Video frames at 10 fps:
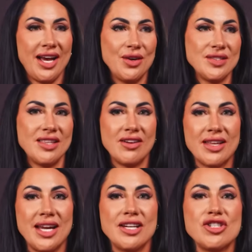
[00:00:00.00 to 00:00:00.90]
house and they're
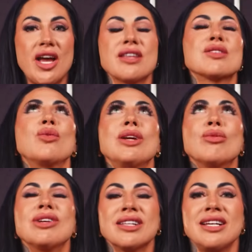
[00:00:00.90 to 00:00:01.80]
like, Jess, we
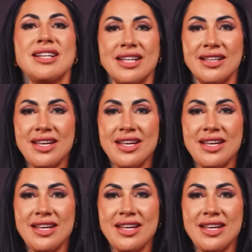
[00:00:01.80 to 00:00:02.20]
really need